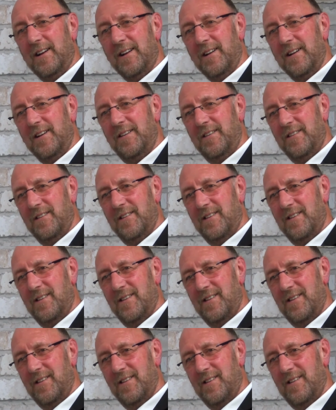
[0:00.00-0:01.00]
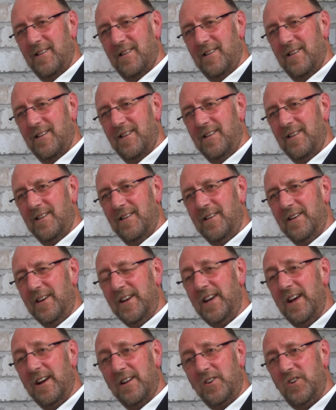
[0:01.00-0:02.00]
and
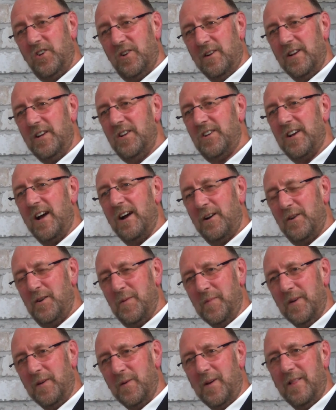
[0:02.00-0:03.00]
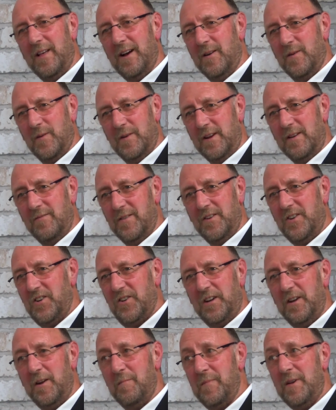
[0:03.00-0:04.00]
he actually sacked me without even
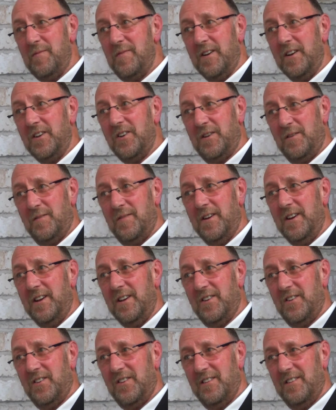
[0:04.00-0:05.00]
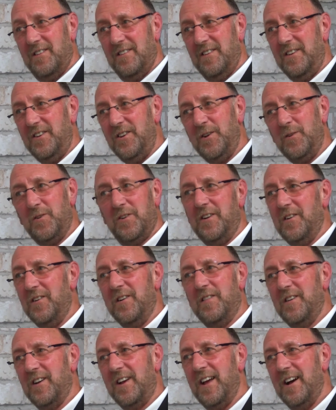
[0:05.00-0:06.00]
seeing me face to face. He used
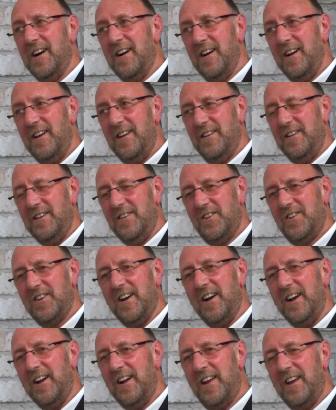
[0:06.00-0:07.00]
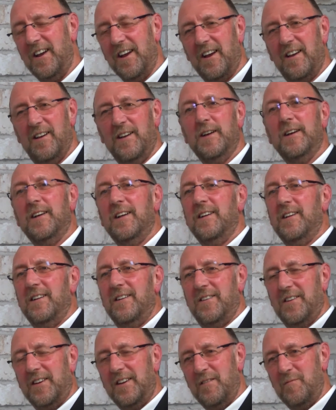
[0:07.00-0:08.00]
another guy, his sidekick,
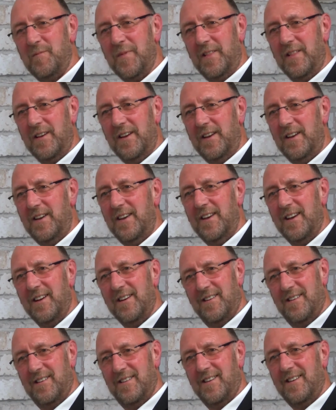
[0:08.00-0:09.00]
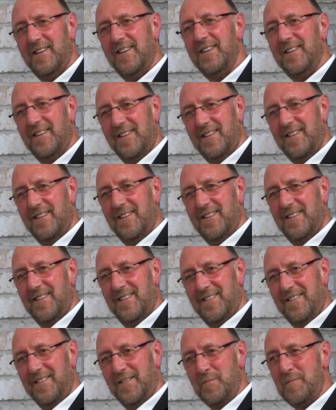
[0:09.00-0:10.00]
mm. to give me the. Uh,
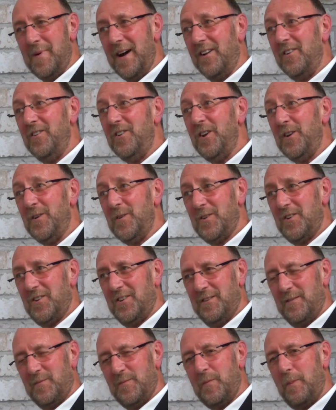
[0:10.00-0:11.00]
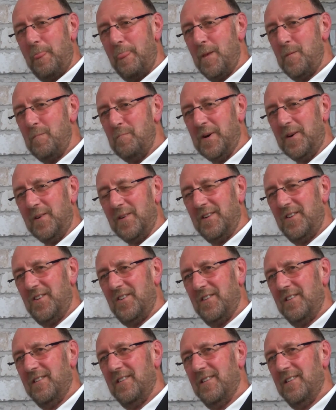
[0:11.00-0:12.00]
the bad news,
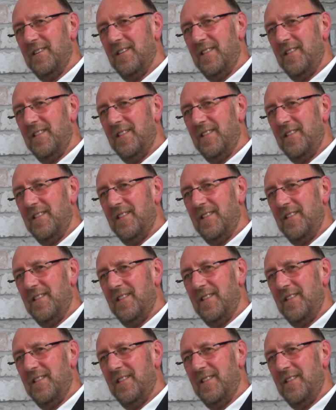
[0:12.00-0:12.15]
but